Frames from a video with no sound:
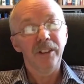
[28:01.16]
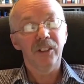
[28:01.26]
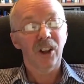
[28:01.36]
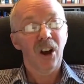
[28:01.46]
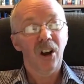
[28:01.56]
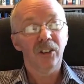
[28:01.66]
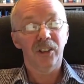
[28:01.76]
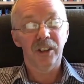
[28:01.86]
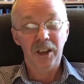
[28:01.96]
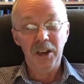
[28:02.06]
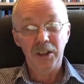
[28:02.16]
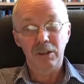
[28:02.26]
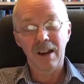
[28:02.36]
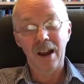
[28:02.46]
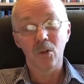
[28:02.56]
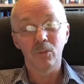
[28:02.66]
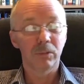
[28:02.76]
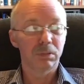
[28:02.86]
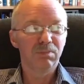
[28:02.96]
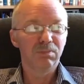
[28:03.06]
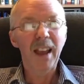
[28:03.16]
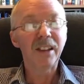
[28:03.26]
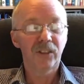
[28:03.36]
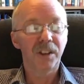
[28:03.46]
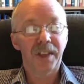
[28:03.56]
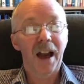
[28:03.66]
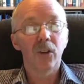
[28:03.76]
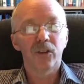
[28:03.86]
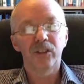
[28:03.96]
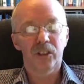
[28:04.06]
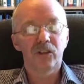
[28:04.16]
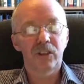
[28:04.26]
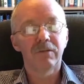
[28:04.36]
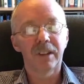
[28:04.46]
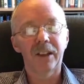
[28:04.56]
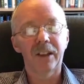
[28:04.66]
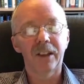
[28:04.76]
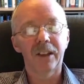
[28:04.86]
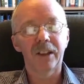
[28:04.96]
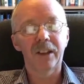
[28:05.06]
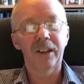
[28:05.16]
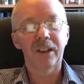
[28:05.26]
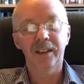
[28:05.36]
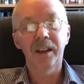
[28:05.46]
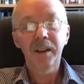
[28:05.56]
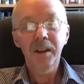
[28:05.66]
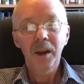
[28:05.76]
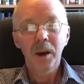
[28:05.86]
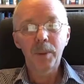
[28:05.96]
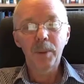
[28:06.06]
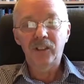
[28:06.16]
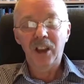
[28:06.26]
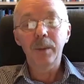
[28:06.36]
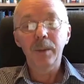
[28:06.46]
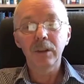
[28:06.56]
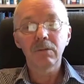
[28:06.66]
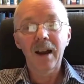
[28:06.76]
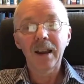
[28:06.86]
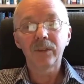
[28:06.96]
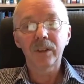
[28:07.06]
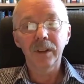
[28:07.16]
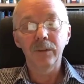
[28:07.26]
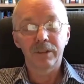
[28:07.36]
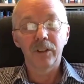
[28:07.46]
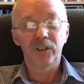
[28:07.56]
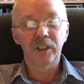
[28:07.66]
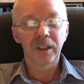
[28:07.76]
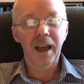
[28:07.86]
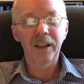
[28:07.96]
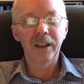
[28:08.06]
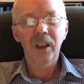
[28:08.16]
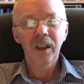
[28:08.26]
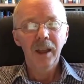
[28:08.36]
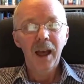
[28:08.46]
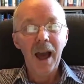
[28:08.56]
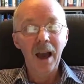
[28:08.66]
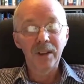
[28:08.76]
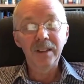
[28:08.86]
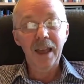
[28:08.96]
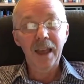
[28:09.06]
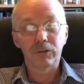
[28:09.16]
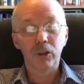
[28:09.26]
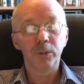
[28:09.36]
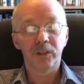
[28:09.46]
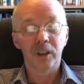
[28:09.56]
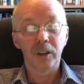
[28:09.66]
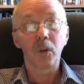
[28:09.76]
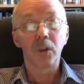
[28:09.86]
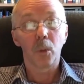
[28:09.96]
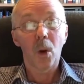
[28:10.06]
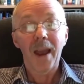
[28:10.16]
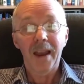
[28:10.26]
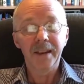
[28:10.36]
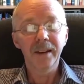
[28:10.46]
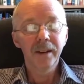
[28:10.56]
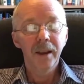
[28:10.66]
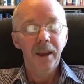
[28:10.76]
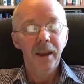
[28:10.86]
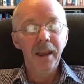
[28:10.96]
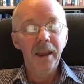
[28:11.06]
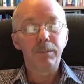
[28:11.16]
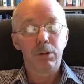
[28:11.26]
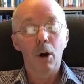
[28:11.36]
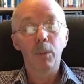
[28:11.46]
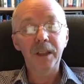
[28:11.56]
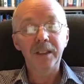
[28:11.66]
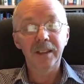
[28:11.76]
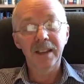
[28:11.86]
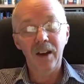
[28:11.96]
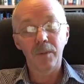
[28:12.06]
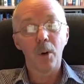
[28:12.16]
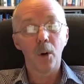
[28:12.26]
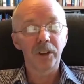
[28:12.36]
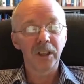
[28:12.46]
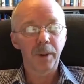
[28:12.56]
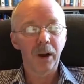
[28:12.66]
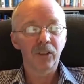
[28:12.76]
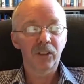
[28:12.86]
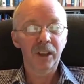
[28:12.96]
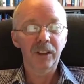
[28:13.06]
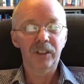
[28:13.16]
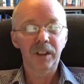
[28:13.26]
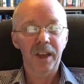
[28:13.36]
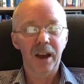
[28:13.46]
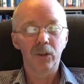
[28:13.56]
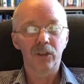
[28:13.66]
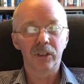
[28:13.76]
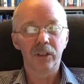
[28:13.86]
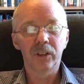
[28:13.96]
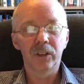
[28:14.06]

started at around 80,000, just generalization again. By the time he arrived in front of the lines, having left troops along the way, he probably didn't have more than about 60,000.